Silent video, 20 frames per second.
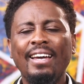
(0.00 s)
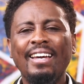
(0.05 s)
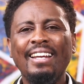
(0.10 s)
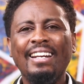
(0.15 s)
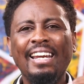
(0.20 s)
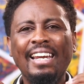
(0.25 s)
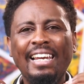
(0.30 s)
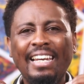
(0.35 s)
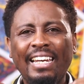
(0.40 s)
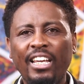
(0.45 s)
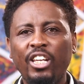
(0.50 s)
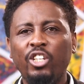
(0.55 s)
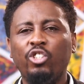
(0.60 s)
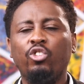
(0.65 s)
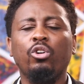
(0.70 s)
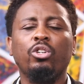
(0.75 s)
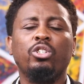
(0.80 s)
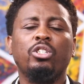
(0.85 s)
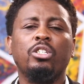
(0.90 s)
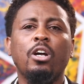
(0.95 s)
Release
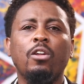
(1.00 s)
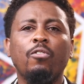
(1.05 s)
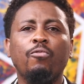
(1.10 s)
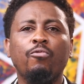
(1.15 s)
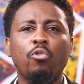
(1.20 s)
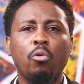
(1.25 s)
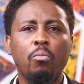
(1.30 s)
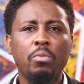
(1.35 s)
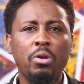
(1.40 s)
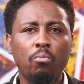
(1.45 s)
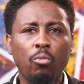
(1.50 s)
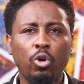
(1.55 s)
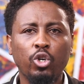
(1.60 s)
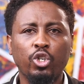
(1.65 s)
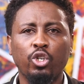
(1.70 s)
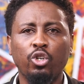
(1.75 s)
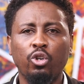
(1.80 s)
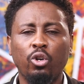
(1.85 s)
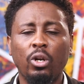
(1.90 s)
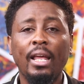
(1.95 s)
yourself from
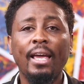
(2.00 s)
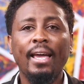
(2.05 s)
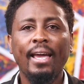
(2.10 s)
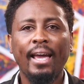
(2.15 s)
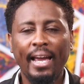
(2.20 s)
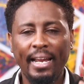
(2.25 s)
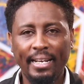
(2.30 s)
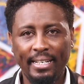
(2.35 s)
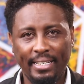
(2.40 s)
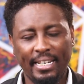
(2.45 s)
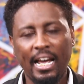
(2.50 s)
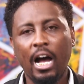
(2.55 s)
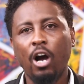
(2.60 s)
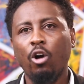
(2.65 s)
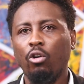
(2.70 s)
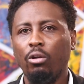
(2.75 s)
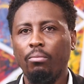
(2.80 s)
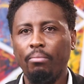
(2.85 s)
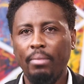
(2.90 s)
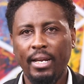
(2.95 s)
emotional
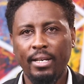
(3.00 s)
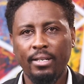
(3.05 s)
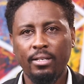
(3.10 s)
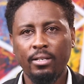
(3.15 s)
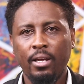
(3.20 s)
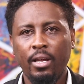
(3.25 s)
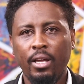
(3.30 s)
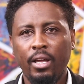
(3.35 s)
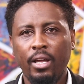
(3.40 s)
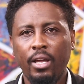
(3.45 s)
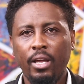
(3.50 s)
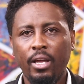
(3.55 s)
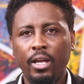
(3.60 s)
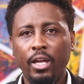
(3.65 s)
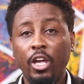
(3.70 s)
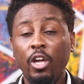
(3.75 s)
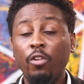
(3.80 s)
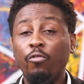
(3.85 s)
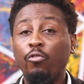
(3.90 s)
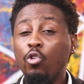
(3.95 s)
entanglement.
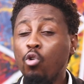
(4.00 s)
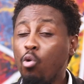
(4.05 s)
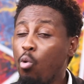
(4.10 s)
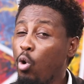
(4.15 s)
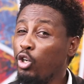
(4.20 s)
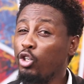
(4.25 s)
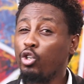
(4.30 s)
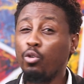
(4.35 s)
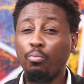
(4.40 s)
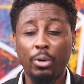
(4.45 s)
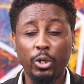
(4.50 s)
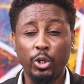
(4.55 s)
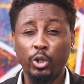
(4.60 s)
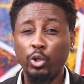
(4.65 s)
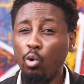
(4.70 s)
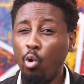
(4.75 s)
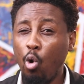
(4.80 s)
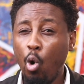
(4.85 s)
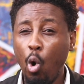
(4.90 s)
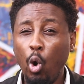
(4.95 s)
If you want to
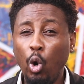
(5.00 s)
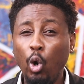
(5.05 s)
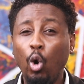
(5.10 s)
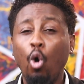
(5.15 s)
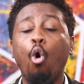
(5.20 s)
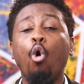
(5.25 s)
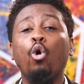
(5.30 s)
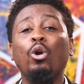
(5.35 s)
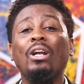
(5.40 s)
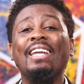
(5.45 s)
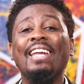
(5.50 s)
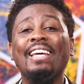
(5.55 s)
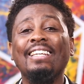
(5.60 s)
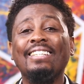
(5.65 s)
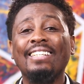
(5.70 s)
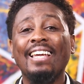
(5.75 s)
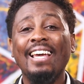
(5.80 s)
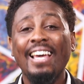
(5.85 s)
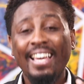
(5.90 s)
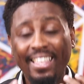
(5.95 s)
pursue
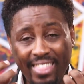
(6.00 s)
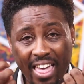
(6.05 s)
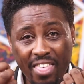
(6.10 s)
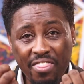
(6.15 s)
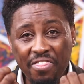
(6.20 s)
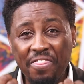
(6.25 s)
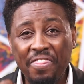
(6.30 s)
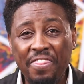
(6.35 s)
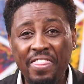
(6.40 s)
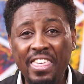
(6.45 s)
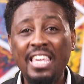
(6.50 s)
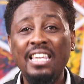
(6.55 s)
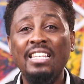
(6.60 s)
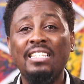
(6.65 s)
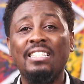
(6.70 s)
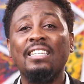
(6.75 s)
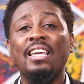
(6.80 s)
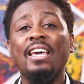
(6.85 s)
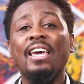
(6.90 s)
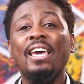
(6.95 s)
wholeness, then
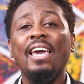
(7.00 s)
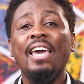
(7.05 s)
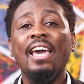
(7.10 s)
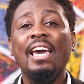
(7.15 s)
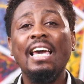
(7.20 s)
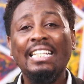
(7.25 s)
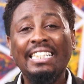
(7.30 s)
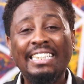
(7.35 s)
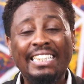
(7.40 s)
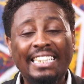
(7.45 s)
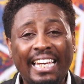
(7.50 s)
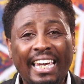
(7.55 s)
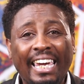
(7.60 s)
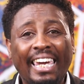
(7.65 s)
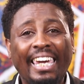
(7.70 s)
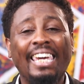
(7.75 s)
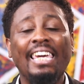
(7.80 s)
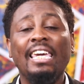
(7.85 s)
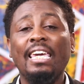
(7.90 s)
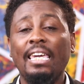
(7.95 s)
this is
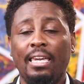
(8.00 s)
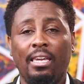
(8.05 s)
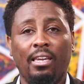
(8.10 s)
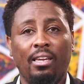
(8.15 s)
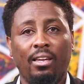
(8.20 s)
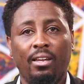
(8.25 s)
key